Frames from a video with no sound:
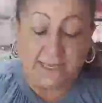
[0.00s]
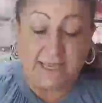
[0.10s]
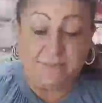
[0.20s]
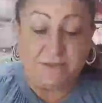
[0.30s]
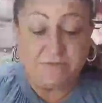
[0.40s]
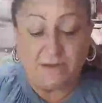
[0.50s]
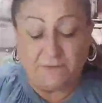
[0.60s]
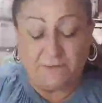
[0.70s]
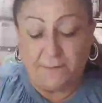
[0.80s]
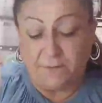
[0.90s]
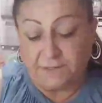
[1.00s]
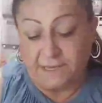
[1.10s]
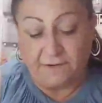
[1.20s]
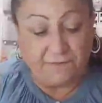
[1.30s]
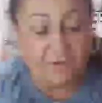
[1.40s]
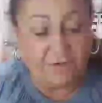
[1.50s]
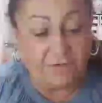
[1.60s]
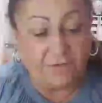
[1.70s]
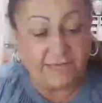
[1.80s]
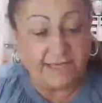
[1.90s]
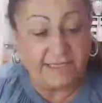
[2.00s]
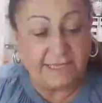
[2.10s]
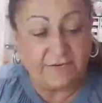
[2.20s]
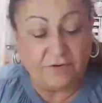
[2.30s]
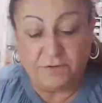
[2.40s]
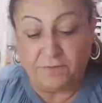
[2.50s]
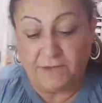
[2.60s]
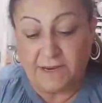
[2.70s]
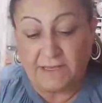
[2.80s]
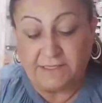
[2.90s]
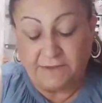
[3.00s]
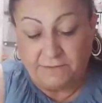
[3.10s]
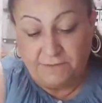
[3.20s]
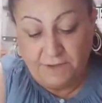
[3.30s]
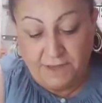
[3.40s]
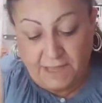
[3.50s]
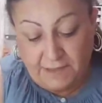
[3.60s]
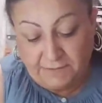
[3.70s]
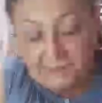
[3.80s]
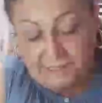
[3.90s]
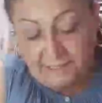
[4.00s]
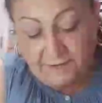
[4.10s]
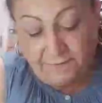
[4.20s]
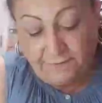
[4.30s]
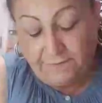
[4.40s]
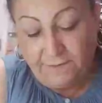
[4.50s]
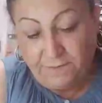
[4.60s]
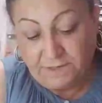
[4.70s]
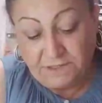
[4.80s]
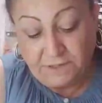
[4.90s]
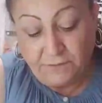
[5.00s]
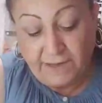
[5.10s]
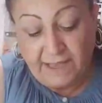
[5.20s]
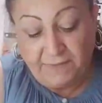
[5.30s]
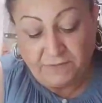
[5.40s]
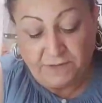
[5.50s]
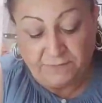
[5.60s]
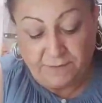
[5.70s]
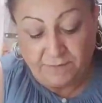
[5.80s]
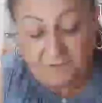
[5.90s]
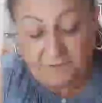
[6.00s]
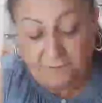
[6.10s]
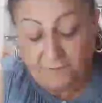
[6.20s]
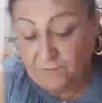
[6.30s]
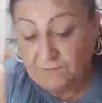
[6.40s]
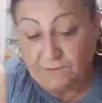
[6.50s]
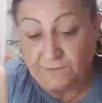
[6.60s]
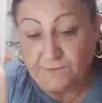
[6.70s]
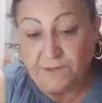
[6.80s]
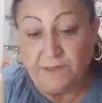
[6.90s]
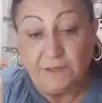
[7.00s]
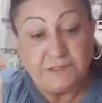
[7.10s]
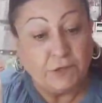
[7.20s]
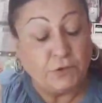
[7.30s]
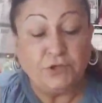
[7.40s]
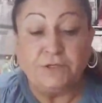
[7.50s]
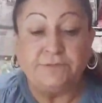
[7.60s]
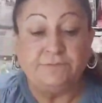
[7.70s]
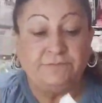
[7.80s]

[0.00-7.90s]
They gave me 25% of the girls. I guess they know me already, so I telling her 15%. She said, no, I have a 25% for you, so good.